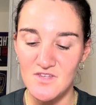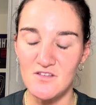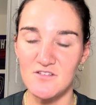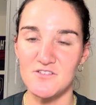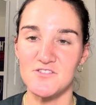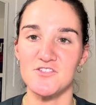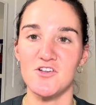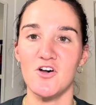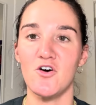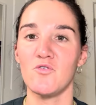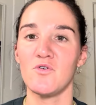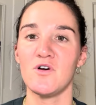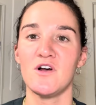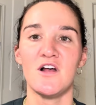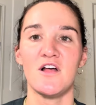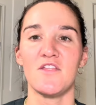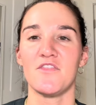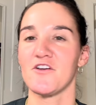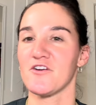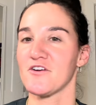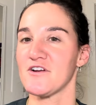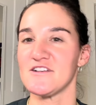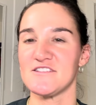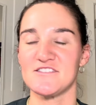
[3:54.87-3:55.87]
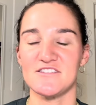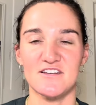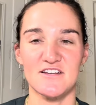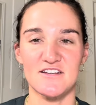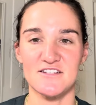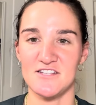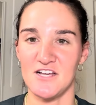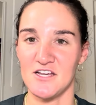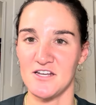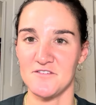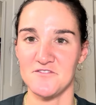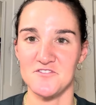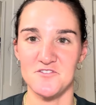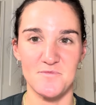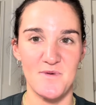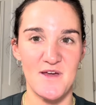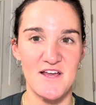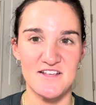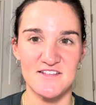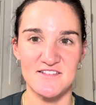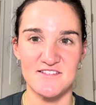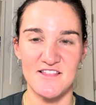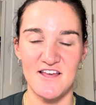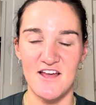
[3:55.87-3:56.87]
So there isn't a ton of
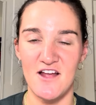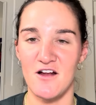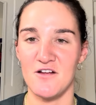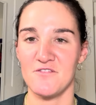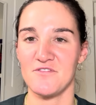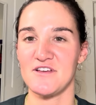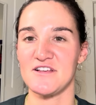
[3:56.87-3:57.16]
space there.